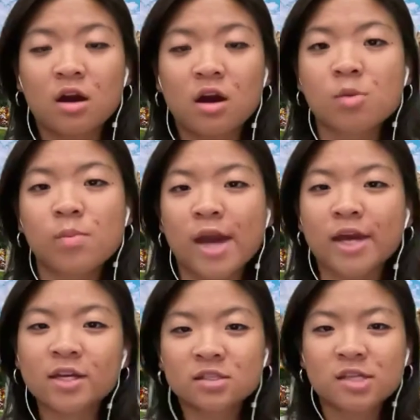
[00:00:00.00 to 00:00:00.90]

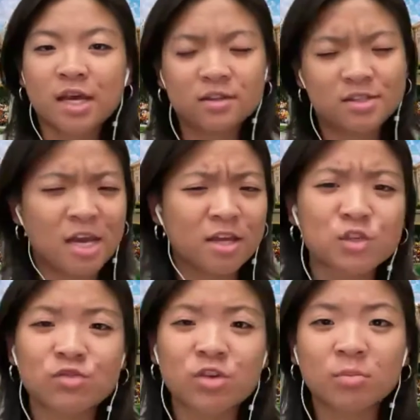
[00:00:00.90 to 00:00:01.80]
I can take
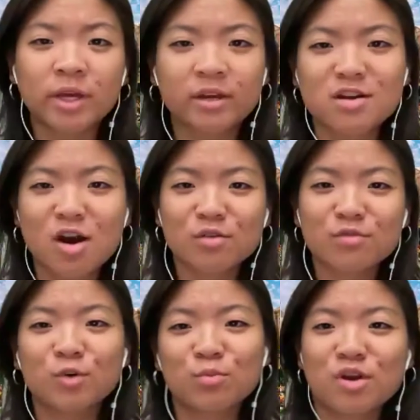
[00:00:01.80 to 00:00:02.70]
this from like a
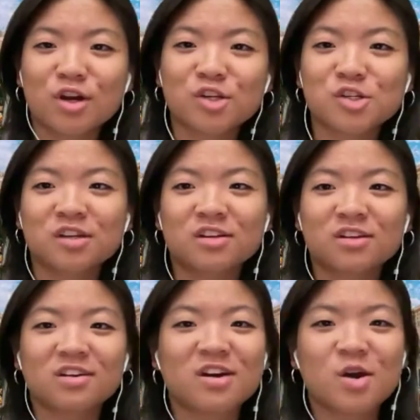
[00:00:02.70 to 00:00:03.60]
non-film
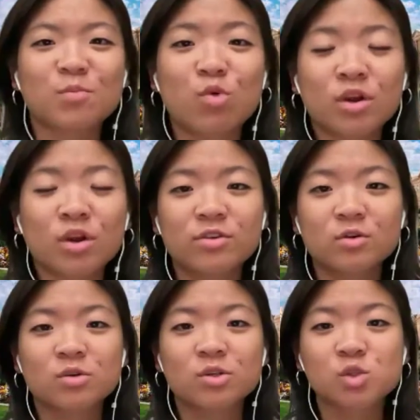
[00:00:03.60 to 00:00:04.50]
production point of
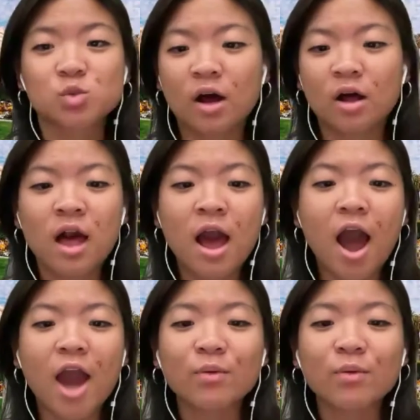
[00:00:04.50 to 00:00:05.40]
view as well.
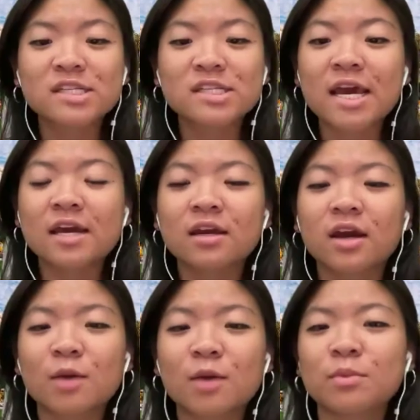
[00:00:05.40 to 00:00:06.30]
I would
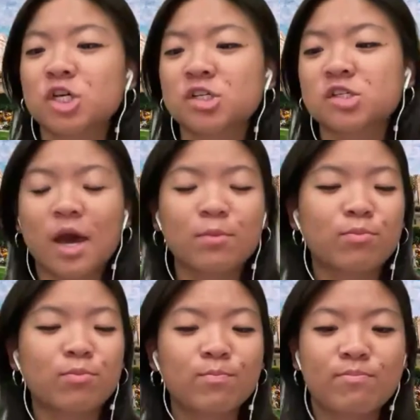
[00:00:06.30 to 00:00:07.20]
say, I mean, just I
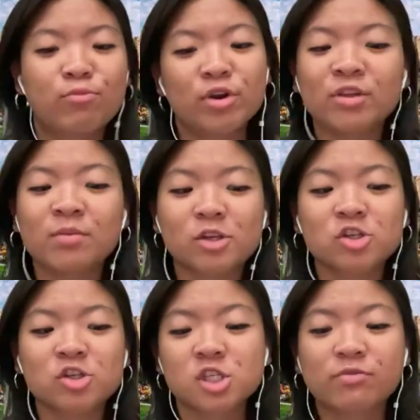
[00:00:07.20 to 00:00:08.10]
briefly
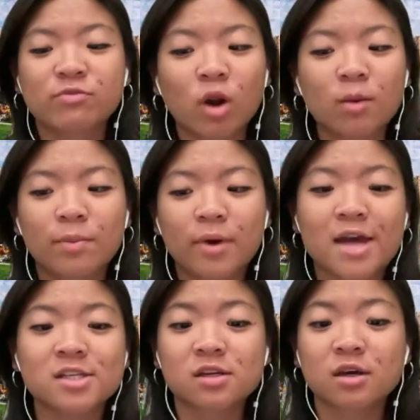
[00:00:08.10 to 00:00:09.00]
mentioned this before, but
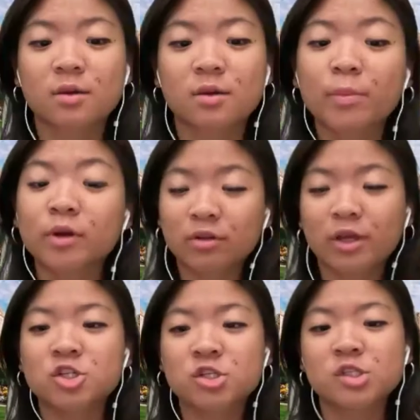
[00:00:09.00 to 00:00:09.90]
as a public
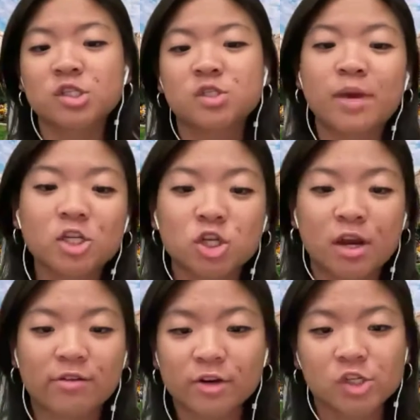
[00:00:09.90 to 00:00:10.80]
relations major
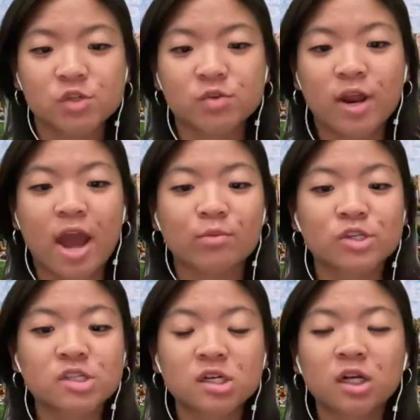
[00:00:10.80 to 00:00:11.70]
at first, right, I
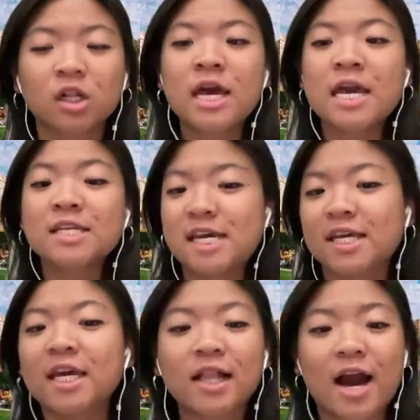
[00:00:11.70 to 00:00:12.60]
was still
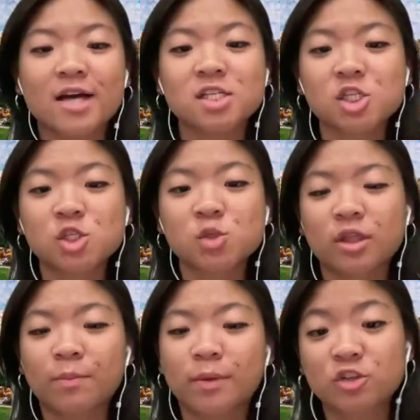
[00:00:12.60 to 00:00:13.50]
taking classes
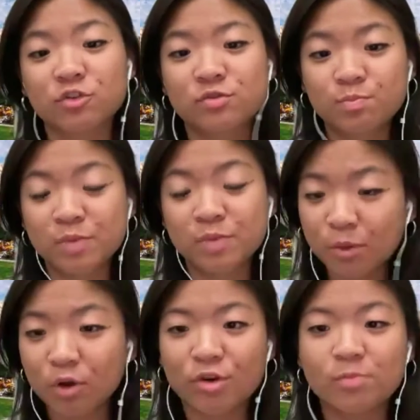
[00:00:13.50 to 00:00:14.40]
with a bunch of
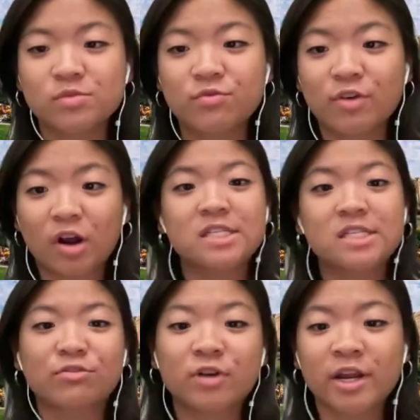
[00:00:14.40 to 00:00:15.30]
people from very
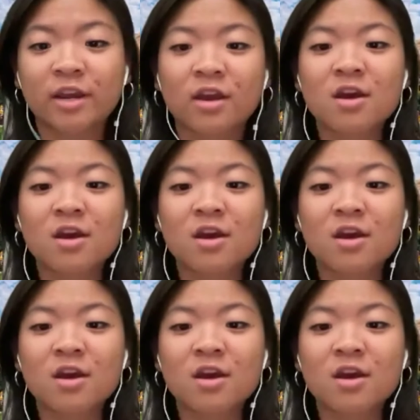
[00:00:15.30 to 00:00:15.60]
differing